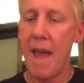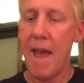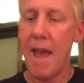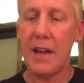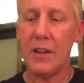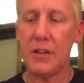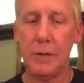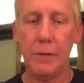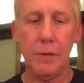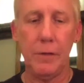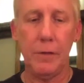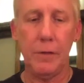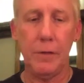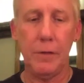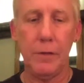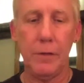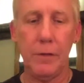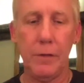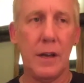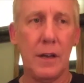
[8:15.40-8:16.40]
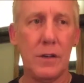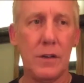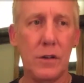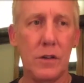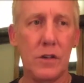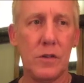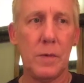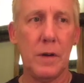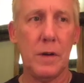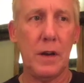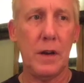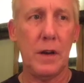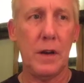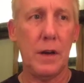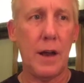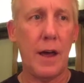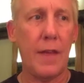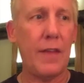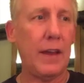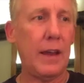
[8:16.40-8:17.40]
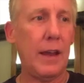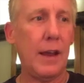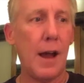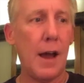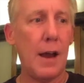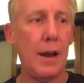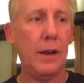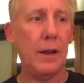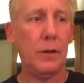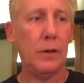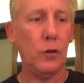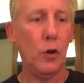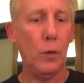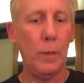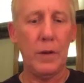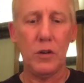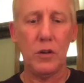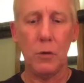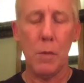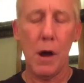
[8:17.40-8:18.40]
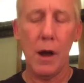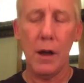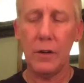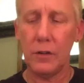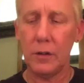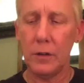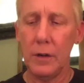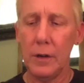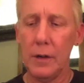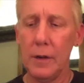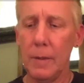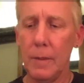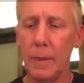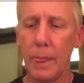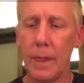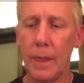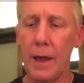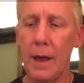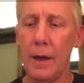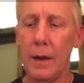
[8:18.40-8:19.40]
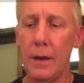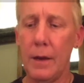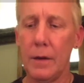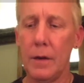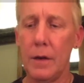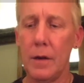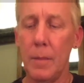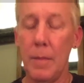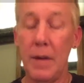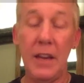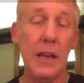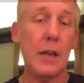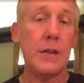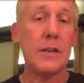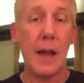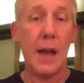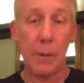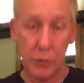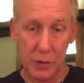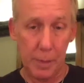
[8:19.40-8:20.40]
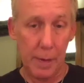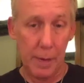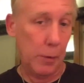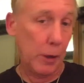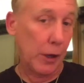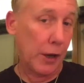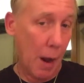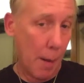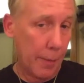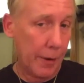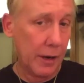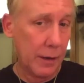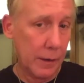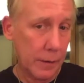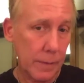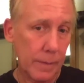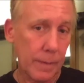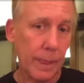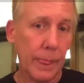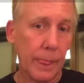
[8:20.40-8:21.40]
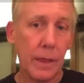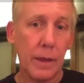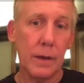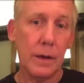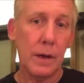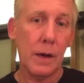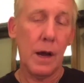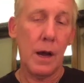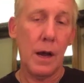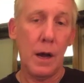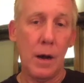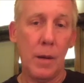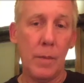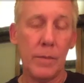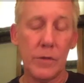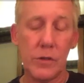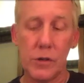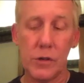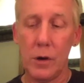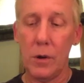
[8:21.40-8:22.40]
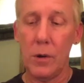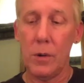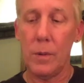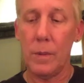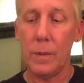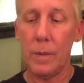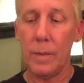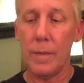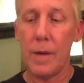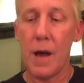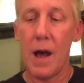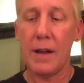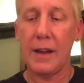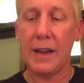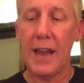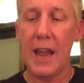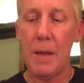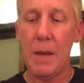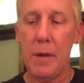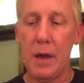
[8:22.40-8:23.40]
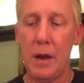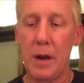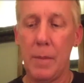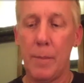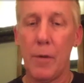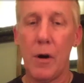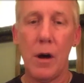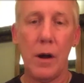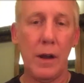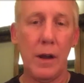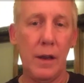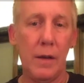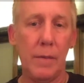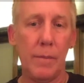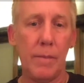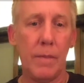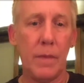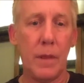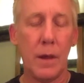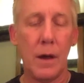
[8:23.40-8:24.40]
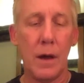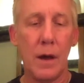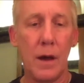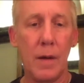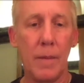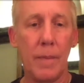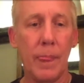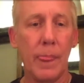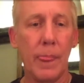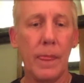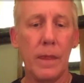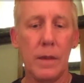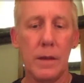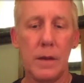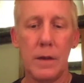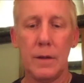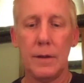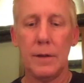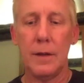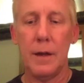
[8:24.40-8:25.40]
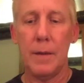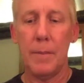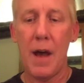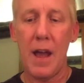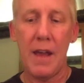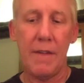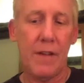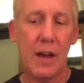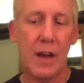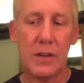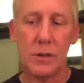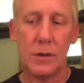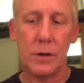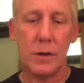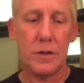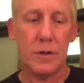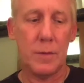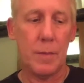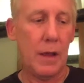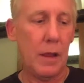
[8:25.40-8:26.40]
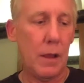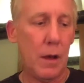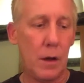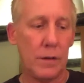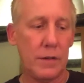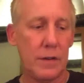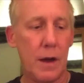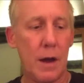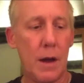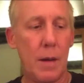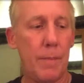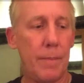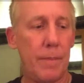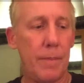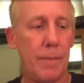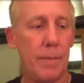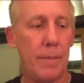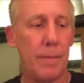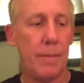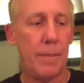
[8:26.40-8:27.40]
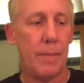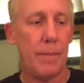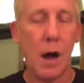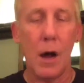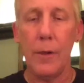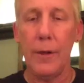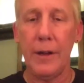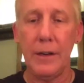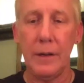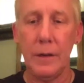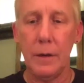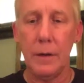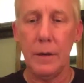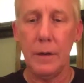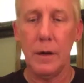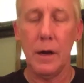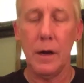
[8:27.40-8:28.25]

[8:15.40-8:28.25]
Massively good intentions, but I think he got in a little bit too much. And MediaTek was a public company. So I came in and brought in my investors and my longtime colleague,